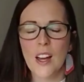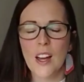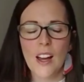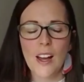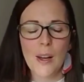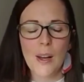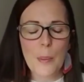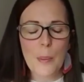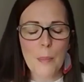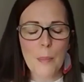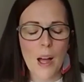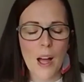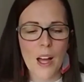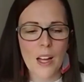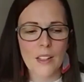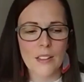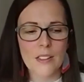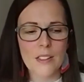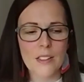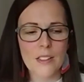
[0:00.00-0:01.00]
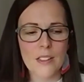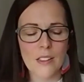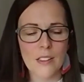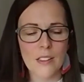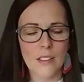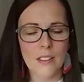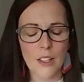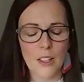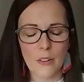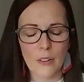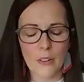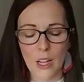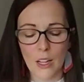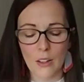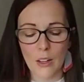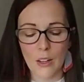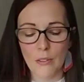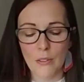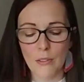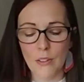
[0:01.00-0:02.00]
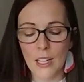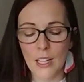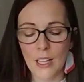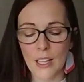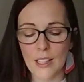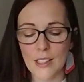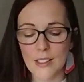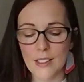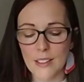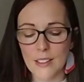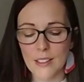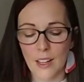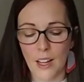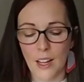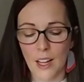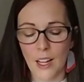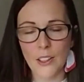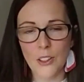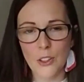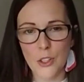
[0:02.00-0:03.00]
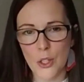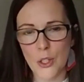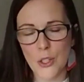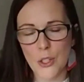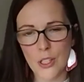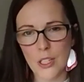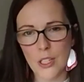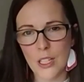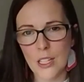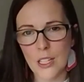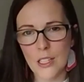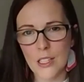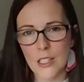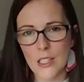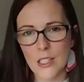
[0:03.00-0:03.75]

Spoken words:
and I realized that I just needed